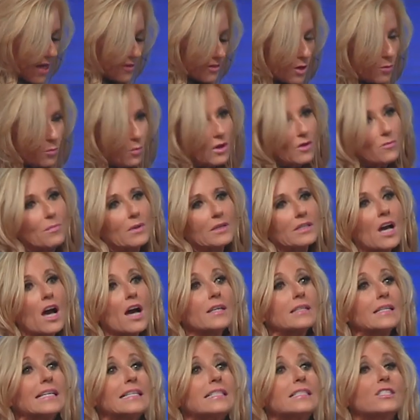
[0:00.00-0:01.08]
that would have
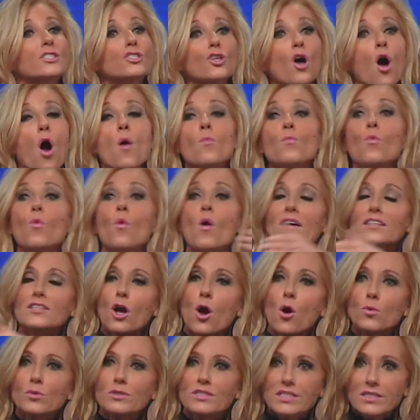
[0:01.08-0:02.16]
begun in Psalm
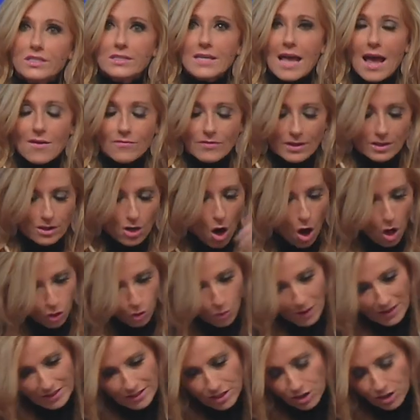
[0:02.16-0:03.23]
107 all the way to